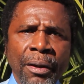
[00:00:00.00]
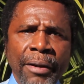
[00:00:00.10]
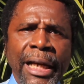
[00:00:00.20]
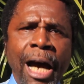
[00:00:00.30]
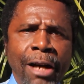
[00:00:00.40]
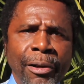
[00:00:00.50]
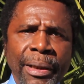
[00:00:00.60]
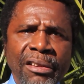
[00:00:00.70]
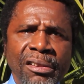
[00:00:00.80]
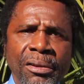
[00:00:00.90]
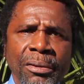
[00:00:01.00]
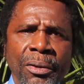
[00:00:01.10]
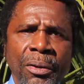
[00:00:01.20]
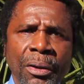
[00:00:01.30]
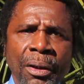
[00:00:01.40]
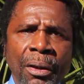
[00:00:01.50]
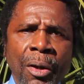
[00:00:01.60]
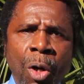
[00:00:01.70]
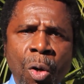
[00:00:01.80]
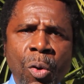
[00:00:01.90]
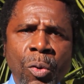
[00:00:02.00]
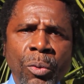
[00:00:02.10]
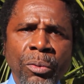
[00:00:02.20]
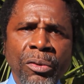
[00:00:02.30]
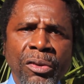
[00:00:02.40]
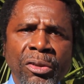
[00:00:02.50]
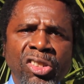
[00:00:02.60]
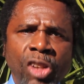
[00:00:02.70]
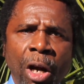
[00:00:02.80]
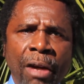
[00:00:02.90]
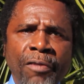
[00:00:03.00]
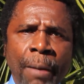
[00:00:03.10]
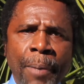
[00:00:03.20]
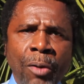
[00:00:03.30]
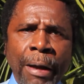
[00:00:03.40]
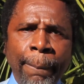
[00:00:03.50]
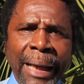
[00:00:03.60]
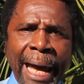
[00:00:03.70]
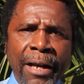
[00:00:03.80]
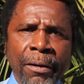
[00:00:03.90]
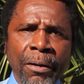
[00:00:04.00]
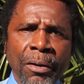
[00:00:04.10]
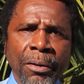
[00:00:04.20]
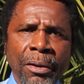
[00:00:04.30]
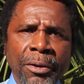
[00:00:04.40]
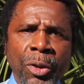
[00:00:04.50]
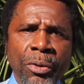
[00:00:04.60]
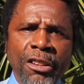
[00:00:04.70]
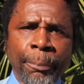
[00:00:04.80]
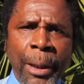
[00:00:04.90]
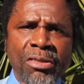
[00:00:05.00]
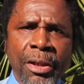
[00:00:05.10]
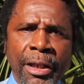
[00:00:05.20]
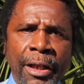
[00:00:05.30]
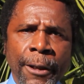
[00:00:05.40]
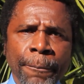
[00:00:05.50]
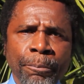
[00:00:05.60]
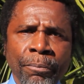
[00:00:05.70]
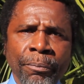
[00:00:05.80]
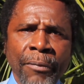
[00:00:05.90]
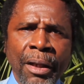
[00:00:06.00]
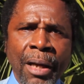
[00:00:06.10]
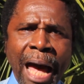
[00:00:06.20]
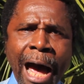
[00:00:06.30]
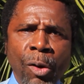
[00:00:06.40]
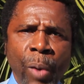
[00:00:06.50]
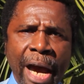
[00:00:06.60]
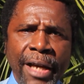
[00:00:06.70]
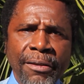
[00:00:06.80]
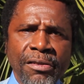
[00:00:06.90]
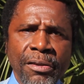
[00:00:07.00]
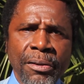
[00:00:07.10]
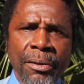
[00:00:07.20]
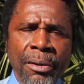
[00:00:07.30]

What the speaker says: The Congress, who served up on the platter to this president our rights,